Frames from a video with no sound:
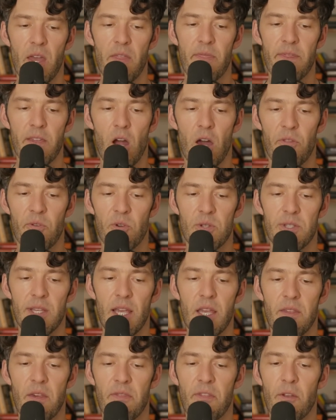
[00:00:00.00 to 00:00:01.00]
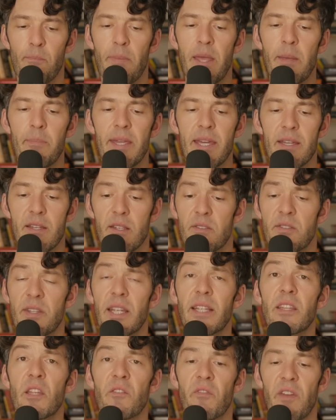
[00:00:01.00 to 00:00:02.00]
The authors say that there may be a
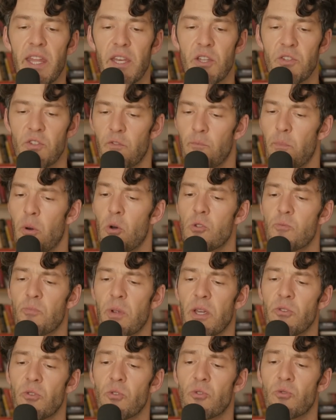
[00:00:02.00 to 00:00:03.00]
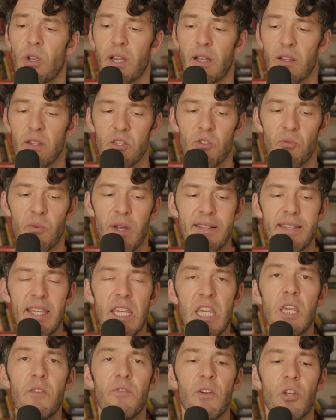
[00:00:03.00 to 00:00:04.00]
distinct advantage of postprandial triglycerides
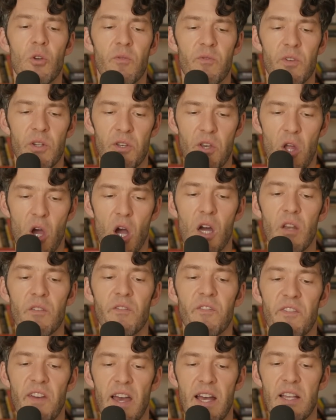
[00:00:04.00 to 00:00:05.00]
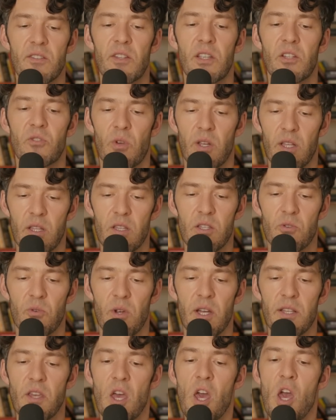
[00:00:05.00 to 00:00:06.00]
even over non fasting
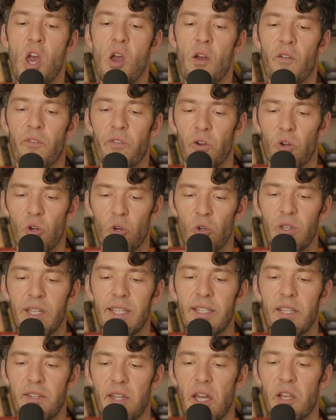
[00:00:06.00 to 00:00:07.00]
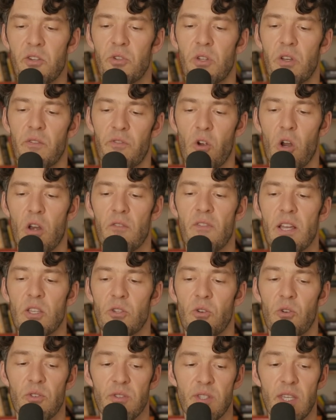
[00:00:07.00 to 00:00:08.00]
triglycerides for early detection of
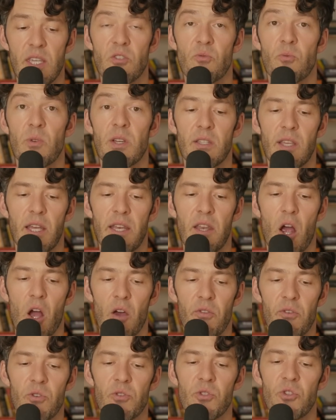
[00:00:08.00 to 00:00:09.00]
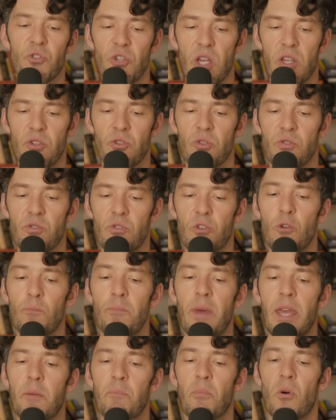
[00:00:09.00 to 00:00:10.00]
cardiovascular disease risk and other suggestions to
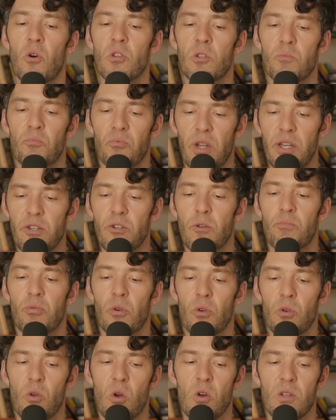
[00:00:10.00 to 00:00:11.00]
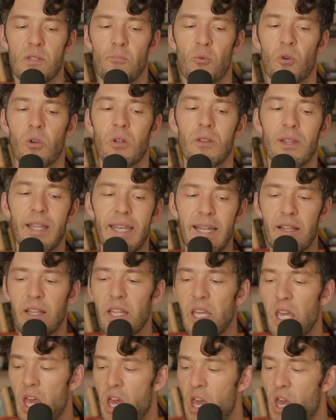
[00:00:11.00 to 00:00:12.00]
make postprandial protocols more
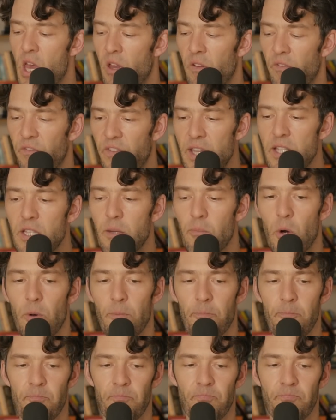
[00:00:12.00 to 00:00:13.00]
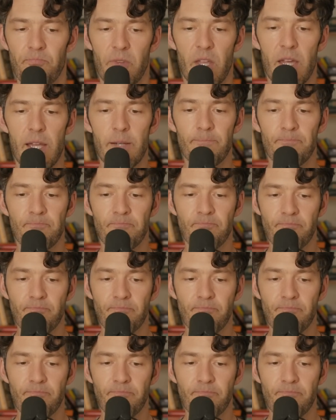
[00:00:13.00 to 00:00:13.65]
clinically feasible. Okay.